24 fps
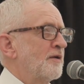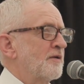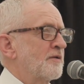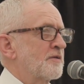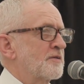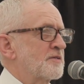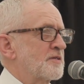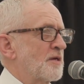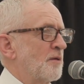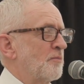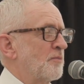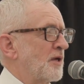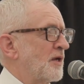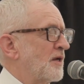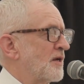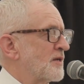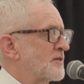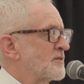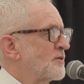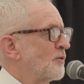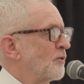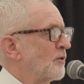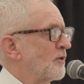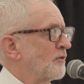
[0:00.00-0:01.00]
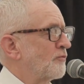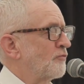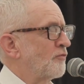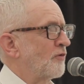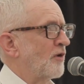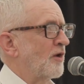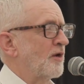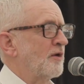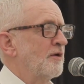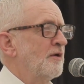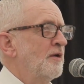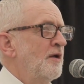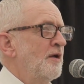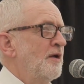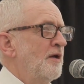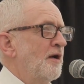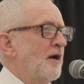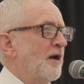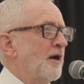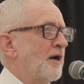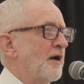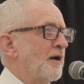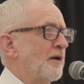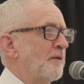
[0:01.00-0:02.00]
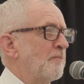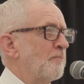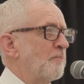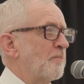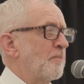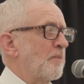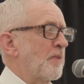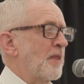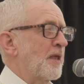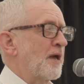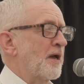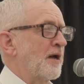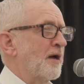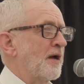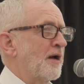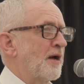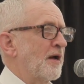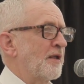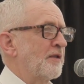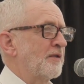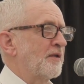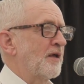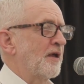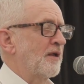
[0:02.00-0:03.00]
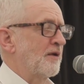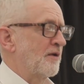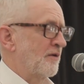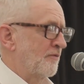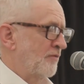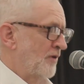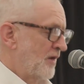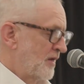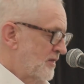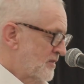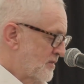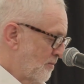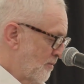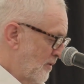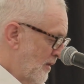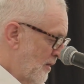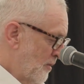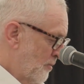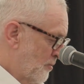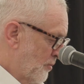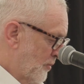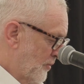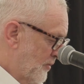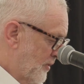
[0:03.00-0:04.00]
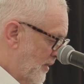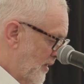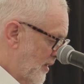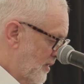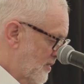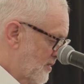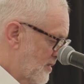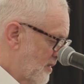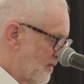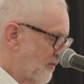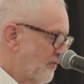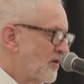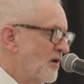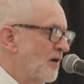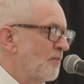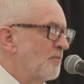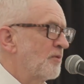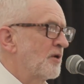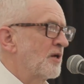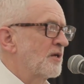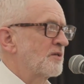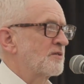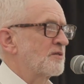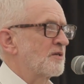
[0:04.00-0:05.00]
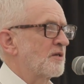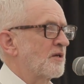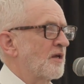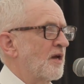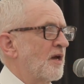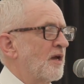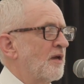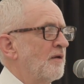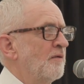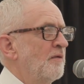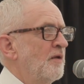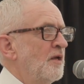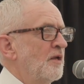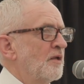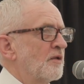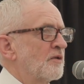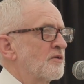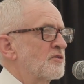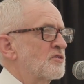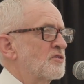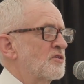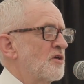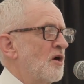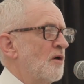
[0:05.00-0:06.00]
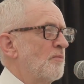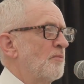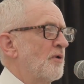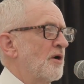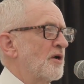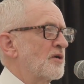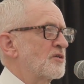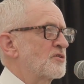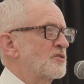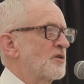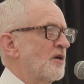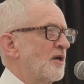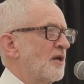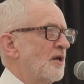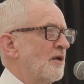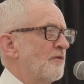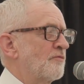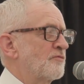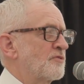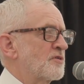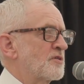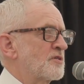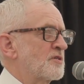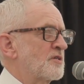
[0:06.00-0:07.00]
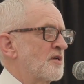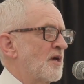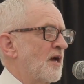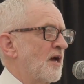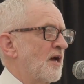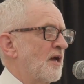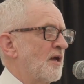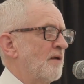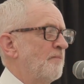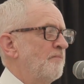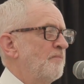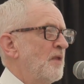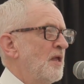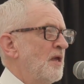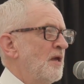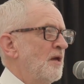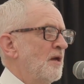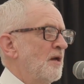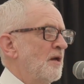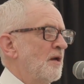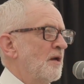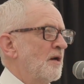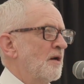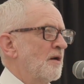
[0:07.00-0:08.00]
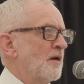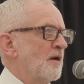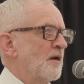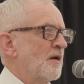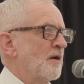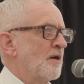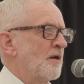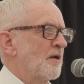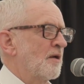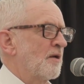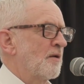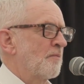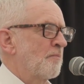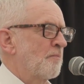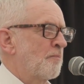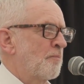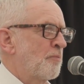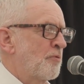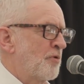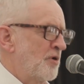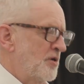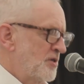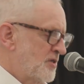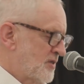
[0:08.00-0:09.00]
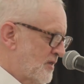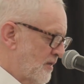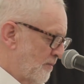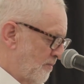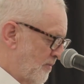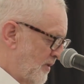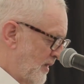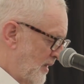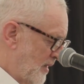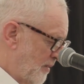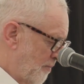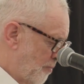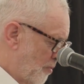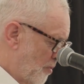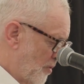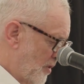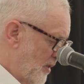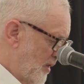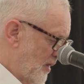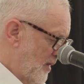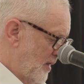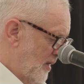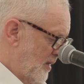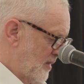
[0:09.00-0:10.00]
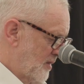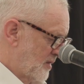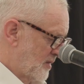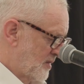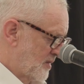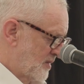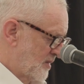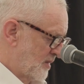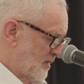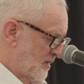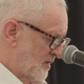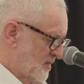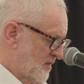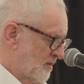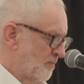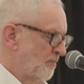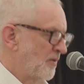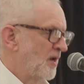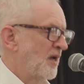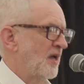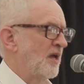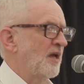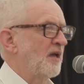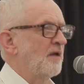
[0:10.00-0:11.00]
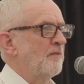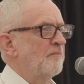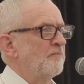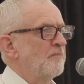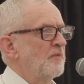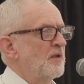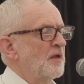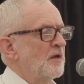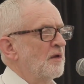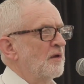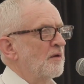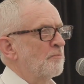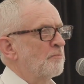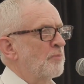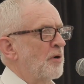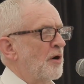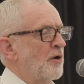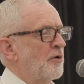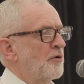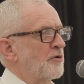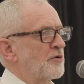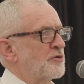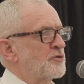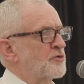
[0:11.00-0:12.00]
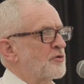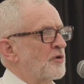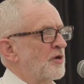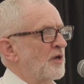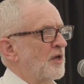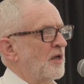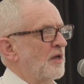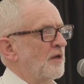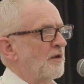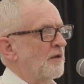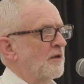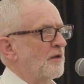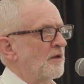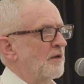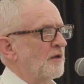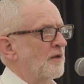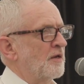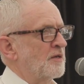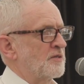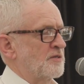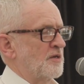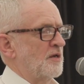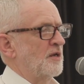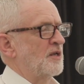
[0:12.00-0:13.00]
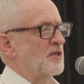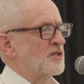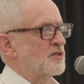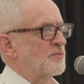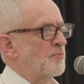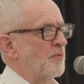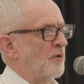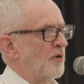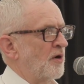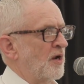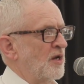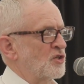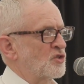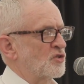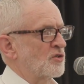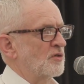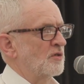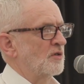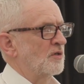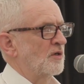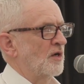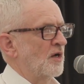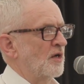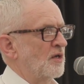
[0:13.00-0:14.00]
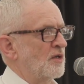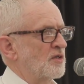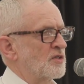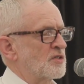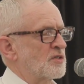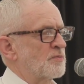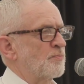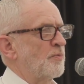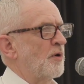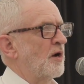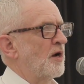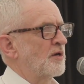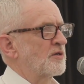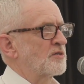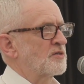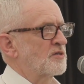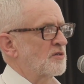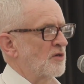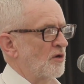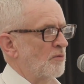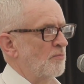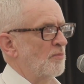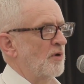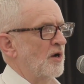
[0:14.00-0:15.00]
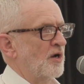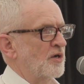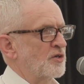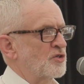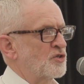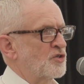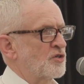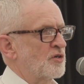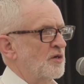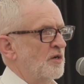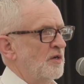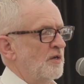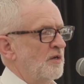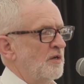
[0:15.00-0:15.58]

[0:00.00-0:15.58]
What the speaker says: Somebody gets all the fun. And then I've had some local things and I've come here today. There's so much I'd love to say. Principally, the point is that to me, poetry is an inspiration and inspires so much